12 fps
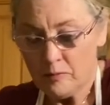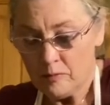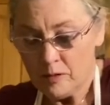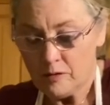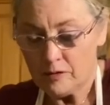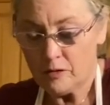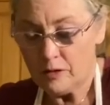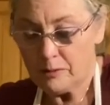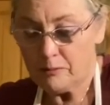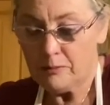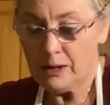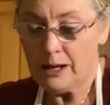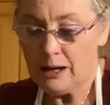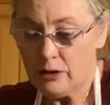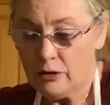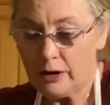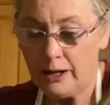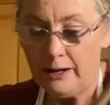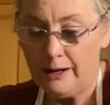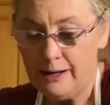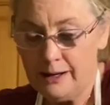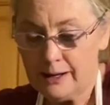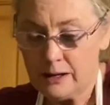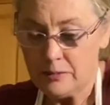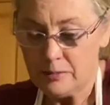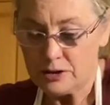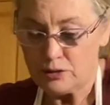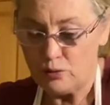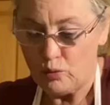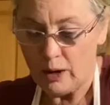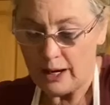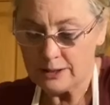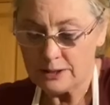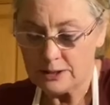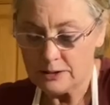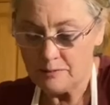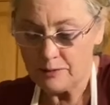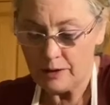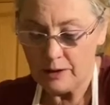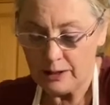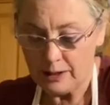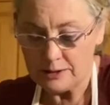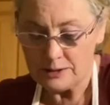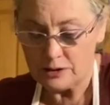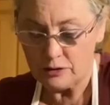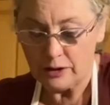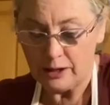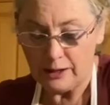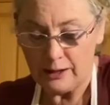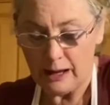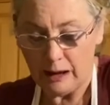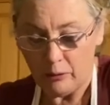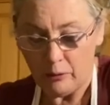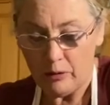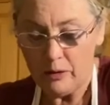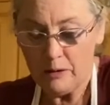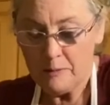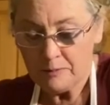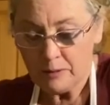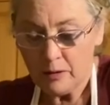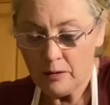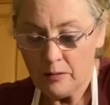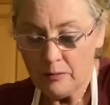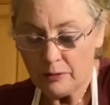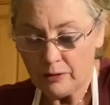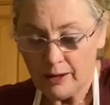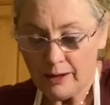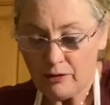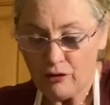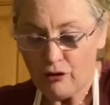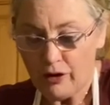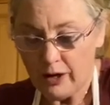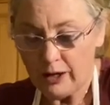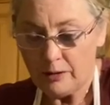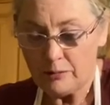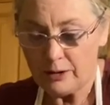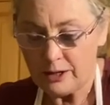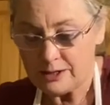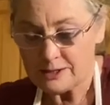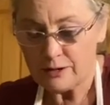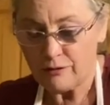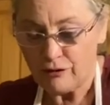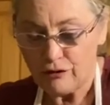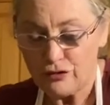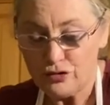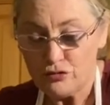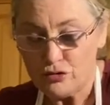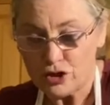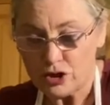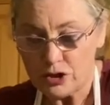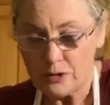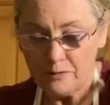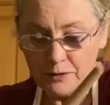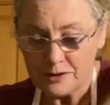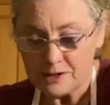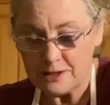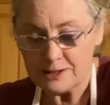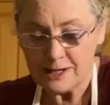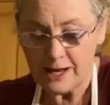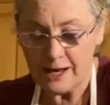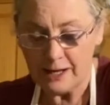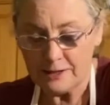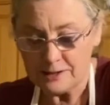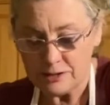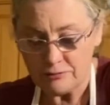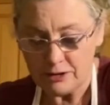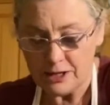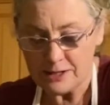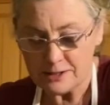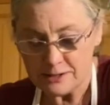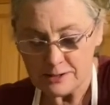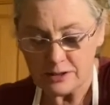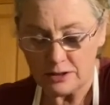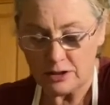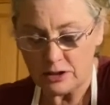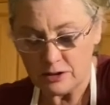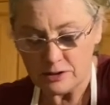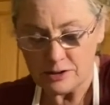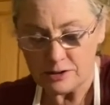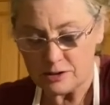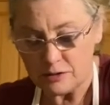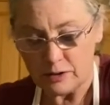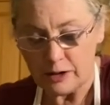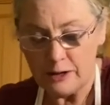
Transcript: So it may look a little bit wet, like it's looking now. But that's fine because the fruit, the sultanas, the raisins, the currants and so on,